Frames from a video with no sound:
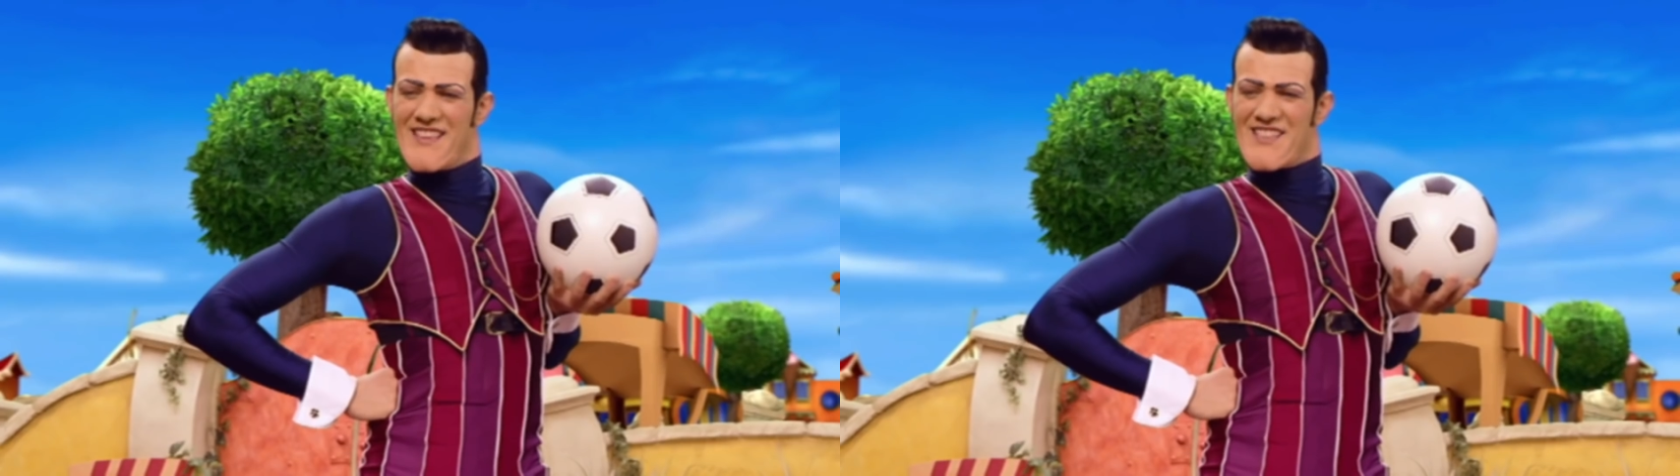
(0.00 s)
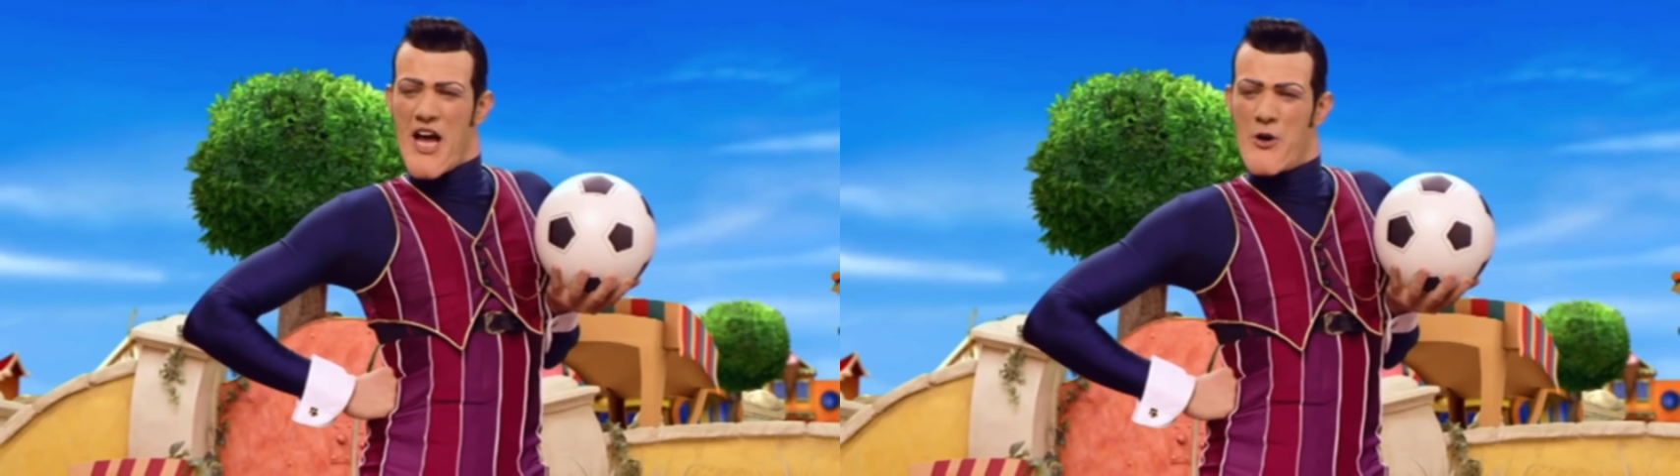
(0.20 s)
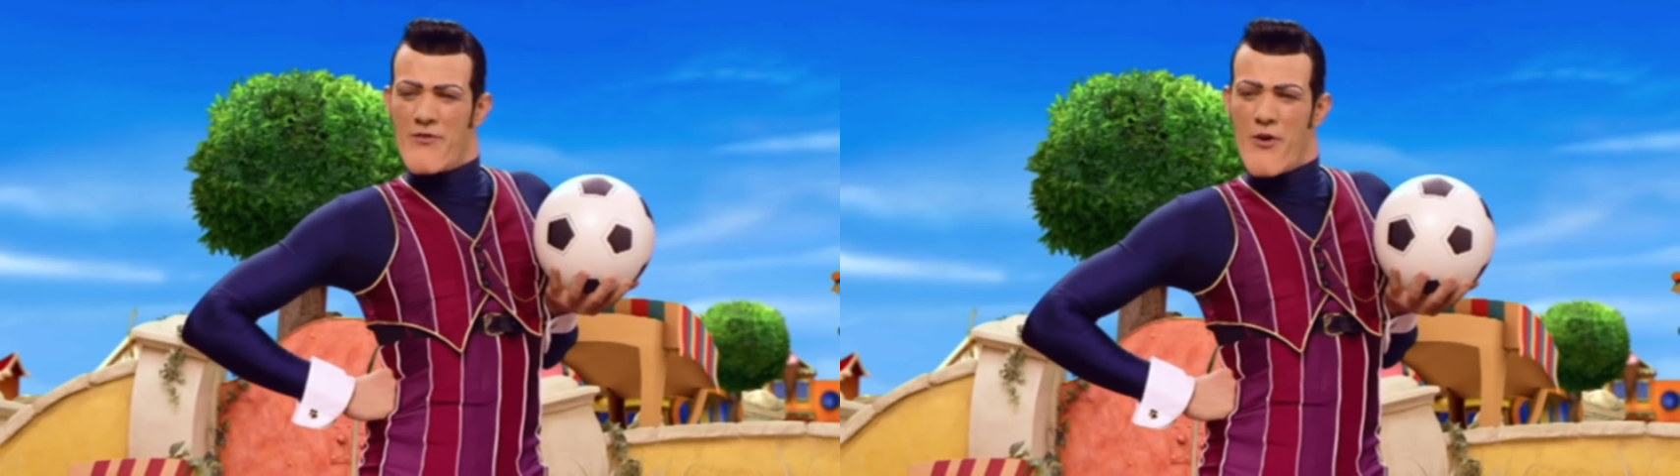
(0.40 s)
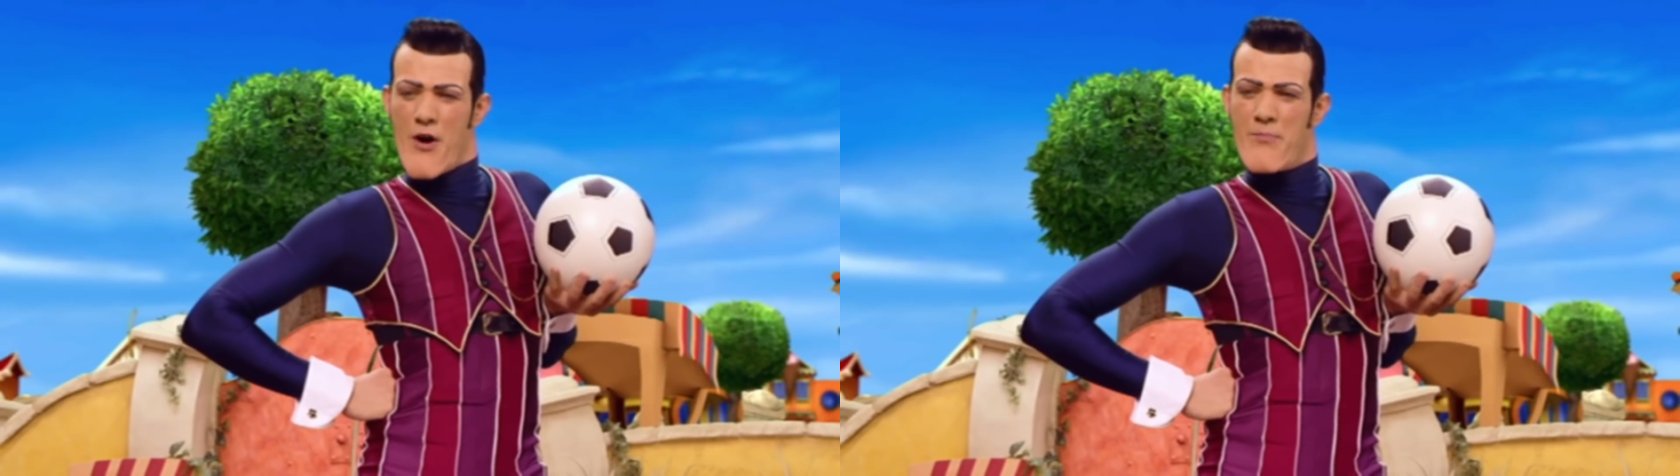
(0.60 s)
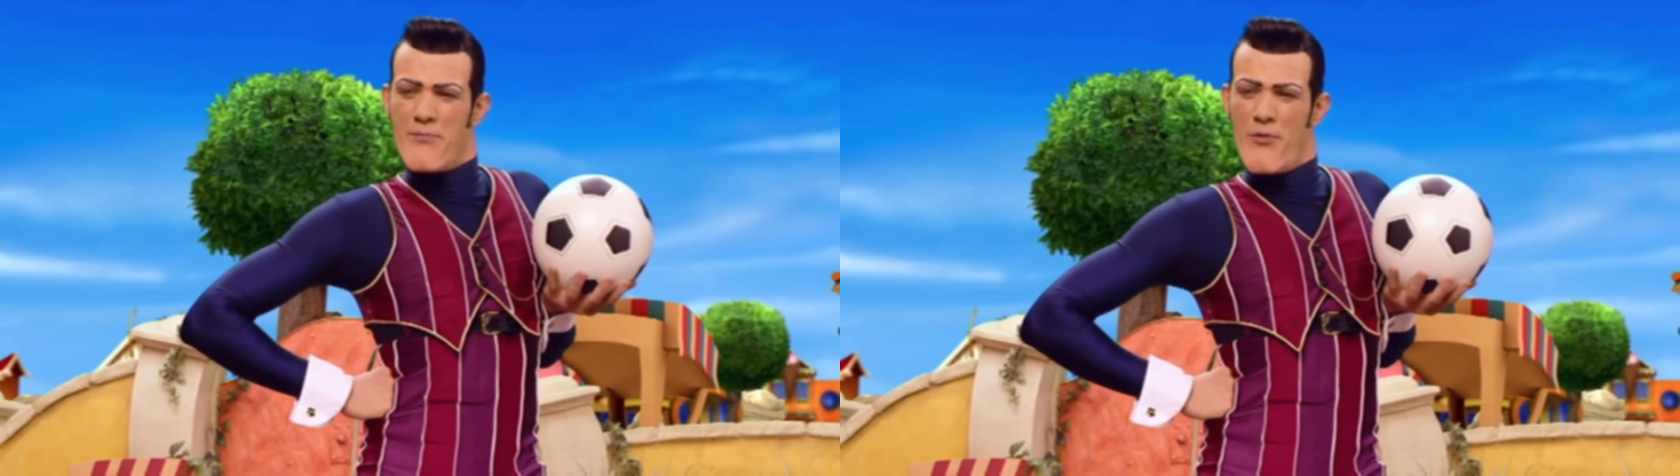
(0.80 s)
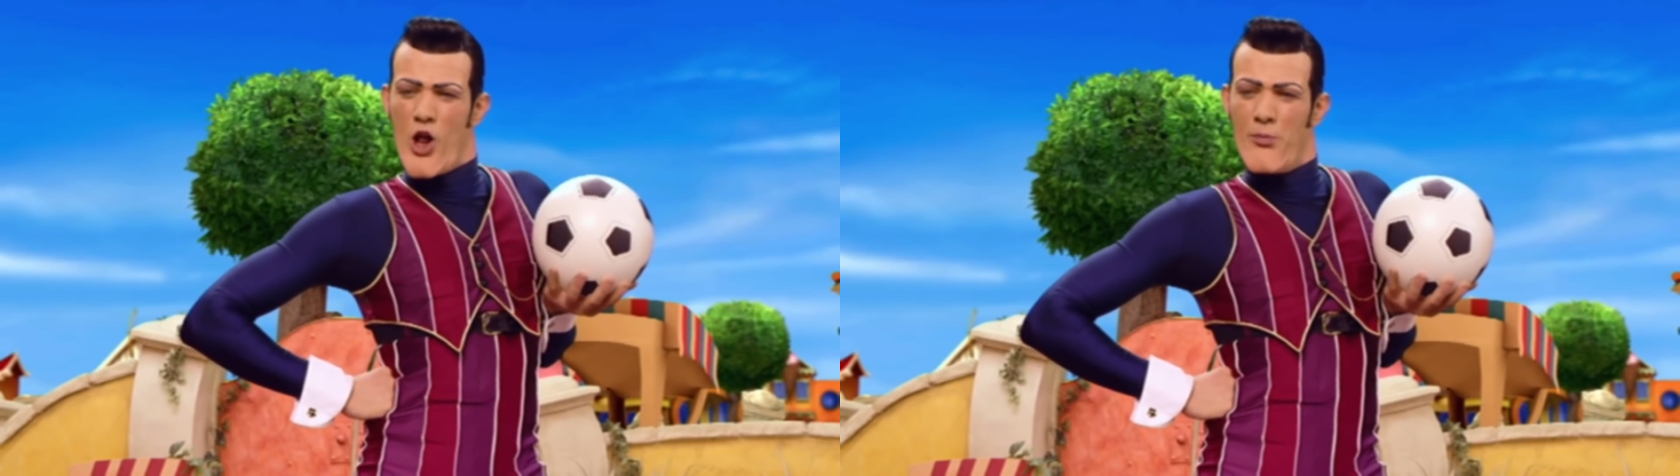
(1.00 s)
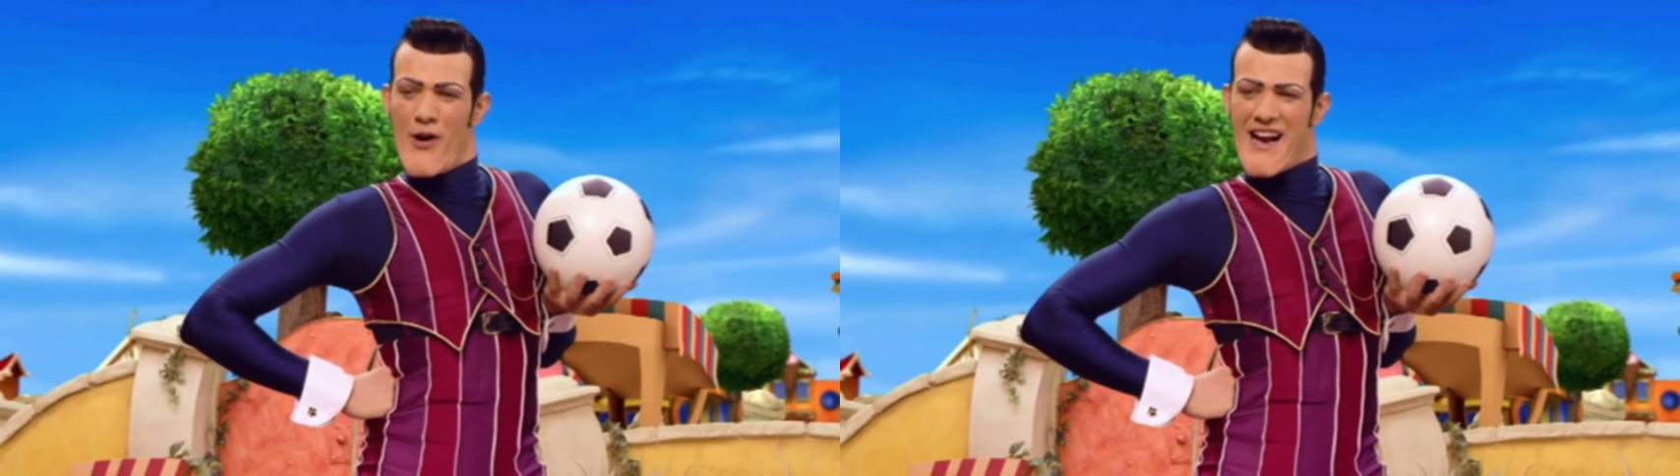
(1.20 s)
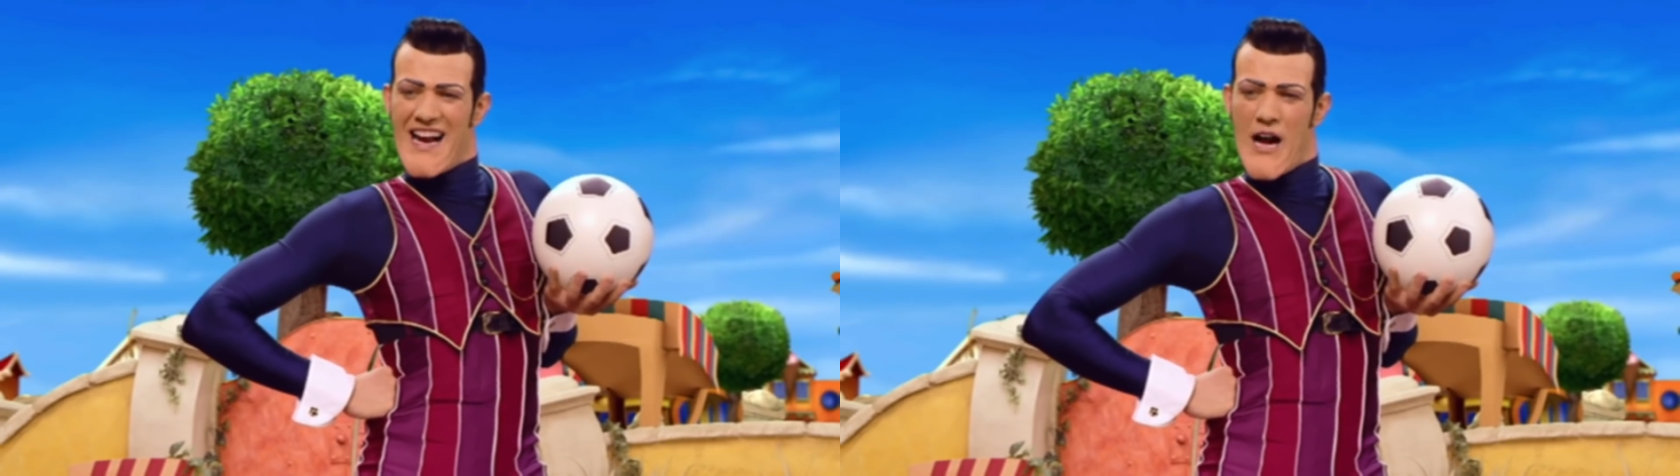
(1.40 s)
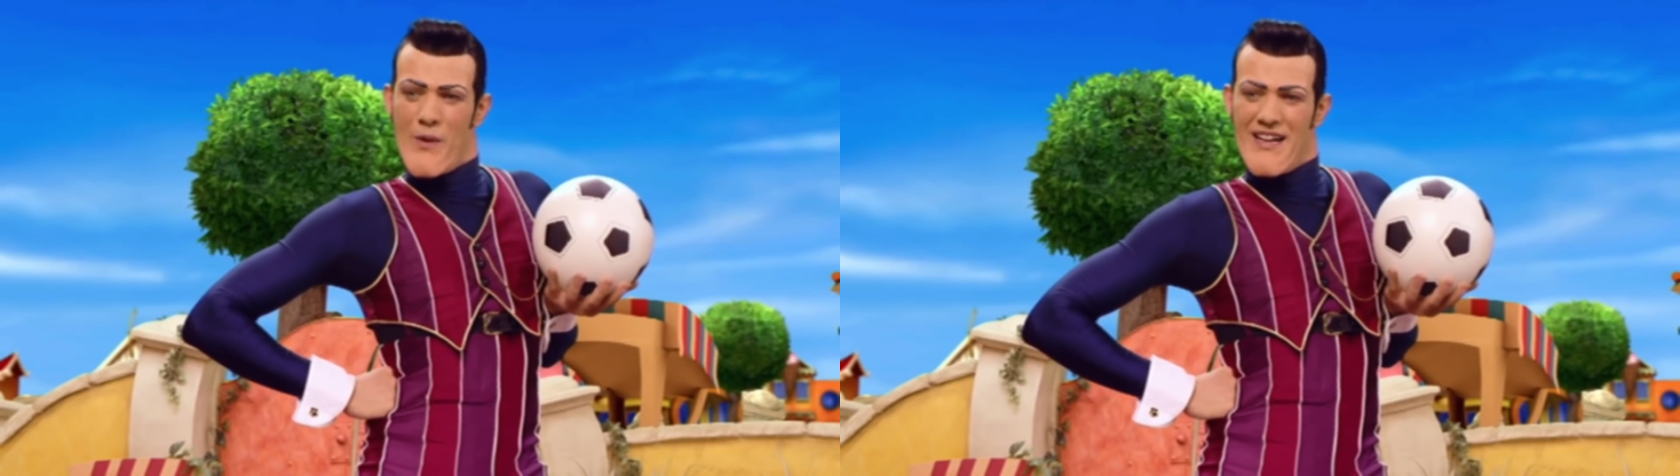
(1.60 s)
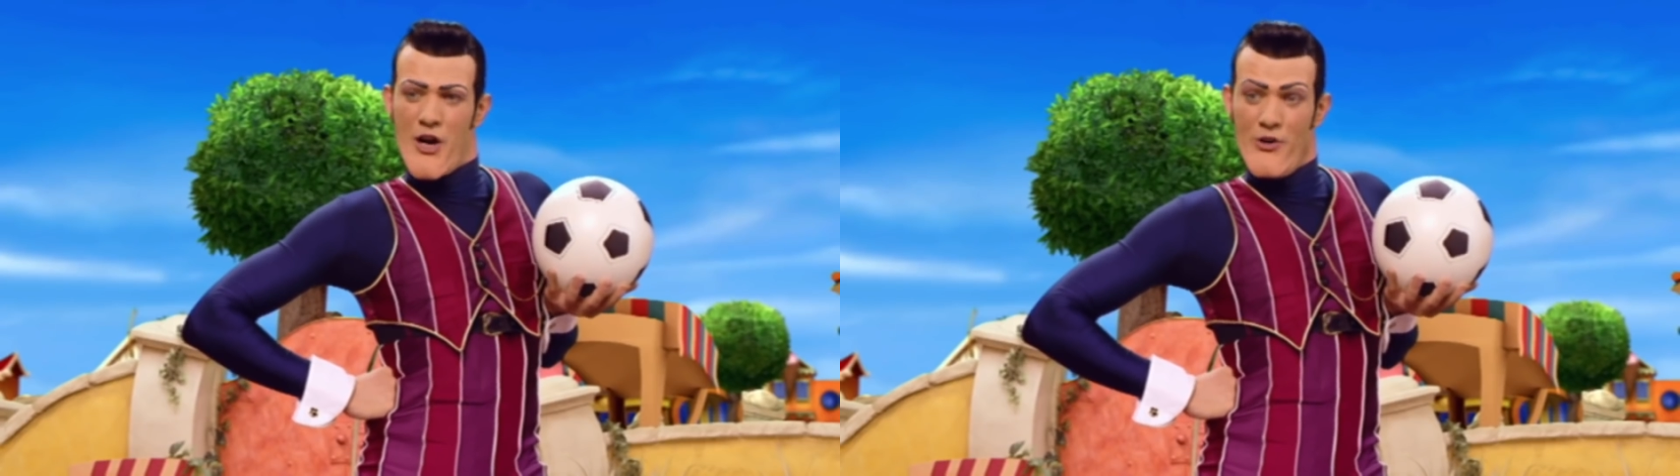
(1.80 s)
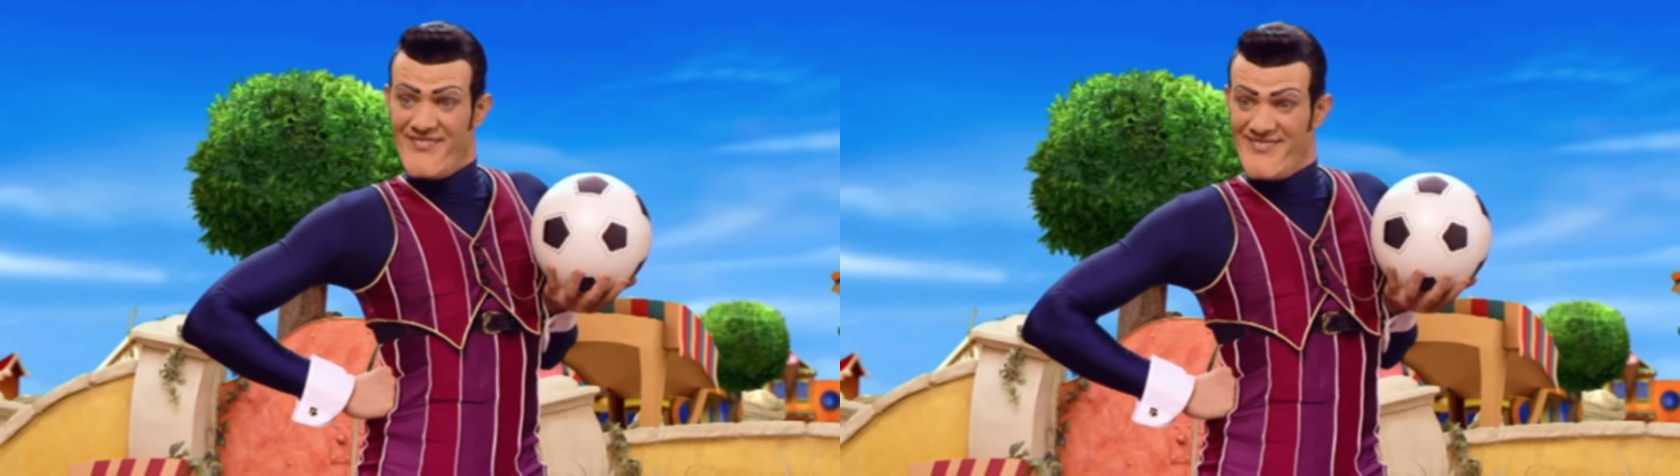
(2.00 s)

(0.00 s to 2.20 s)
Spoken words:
the sound of a rubber ball breaking a window?